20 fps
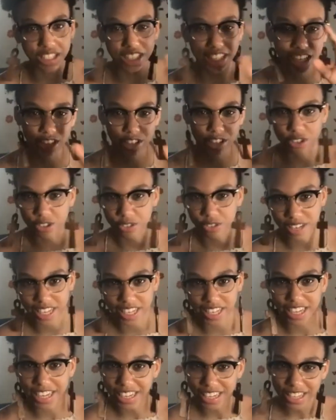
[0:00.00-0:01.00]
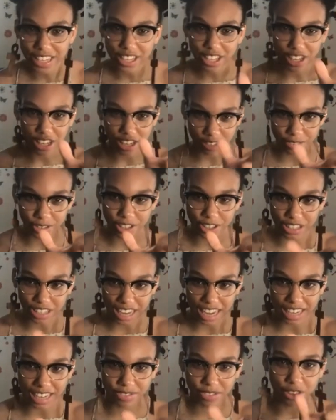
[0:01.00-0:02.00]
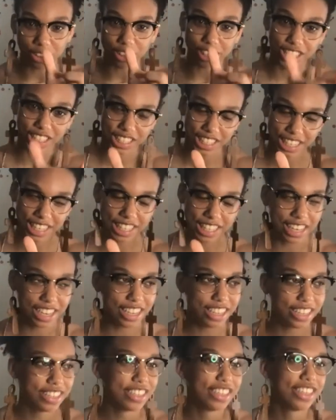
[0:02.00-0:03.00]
telenovela of her life called Celia.